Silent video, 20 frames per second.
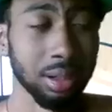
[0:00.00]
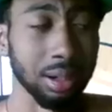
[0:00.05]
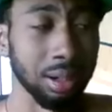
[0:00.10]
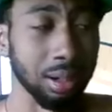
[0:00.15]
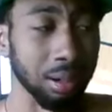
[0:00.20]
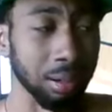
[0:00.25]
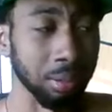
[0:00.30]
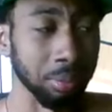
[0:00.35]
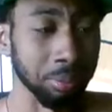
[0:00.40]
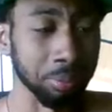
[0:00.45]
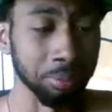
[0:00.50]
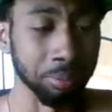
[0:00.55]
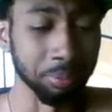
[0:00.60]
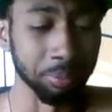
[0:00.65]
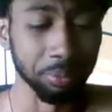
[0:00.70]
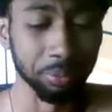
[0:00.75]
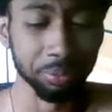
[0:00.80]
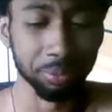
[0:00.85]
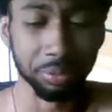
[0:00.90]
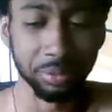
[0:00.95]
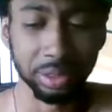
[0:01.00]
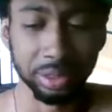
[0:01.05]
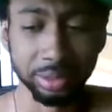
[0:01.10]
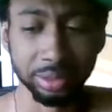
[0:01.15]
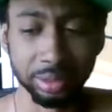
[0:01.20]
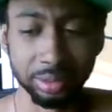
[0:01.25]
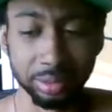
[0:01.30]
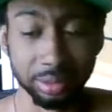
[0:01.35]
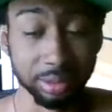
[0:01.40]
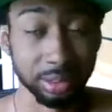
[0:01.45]

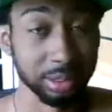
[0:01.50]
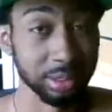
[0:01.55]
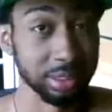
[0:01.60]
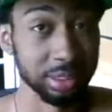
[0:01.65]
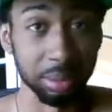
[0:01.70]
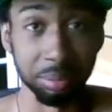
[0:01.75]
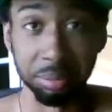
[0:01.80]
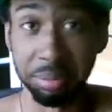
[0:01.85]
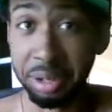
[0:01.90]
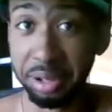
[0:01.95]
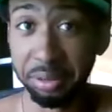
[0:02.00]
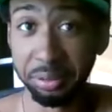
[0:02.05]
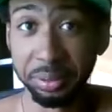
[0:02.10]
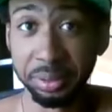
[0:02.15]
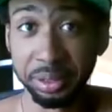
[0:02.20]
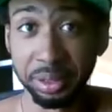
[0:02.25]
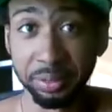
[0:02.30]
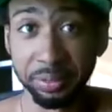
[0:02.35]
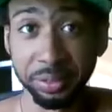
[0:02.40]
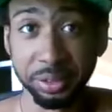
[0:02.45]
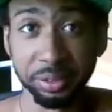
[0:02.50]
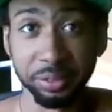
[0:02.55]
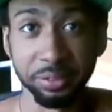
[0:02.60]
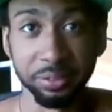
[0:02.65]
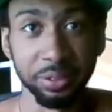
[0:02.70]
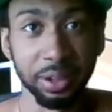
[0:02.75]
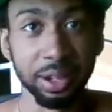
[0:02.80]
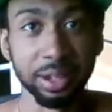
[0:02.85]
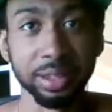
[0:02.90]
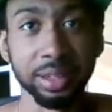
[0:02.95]
Sumerian, if you can
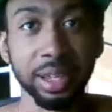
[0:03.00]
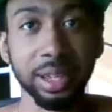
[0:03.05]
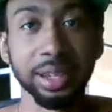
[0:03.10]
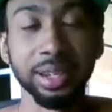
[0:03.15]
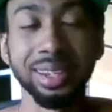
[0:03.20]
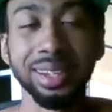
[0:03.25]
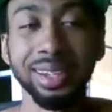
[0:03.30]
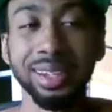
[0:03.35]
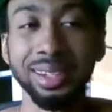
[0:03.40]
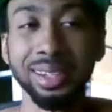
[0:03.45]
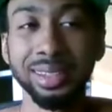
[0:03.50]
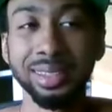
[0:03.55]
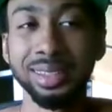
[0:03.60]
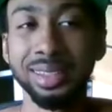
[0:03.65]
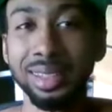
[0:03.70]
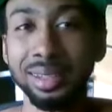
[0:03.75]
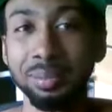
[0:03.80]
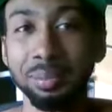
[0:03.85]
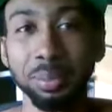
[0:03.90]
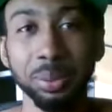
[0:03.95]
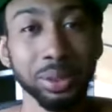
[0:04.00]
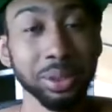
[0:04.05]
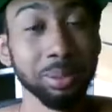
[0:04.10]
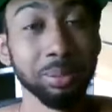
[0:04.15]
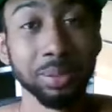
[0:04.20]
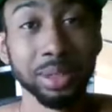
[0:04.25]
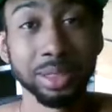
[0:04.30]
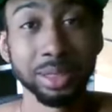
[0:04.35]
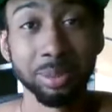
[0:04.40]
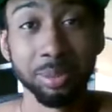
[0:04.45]
find that, anything
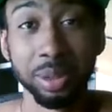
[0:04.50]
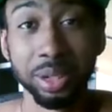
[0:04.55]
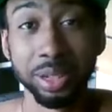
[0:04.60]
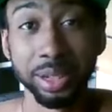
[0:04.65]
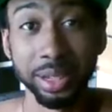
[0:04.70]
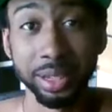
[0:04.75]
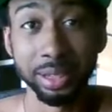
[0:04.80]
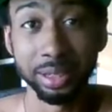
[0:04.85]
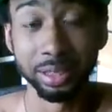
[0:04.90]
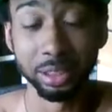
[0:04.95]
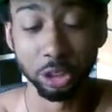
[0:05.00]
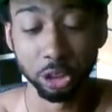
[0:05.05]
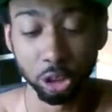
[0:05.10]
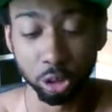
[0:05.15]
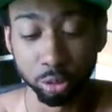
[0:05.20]
pretty much but English.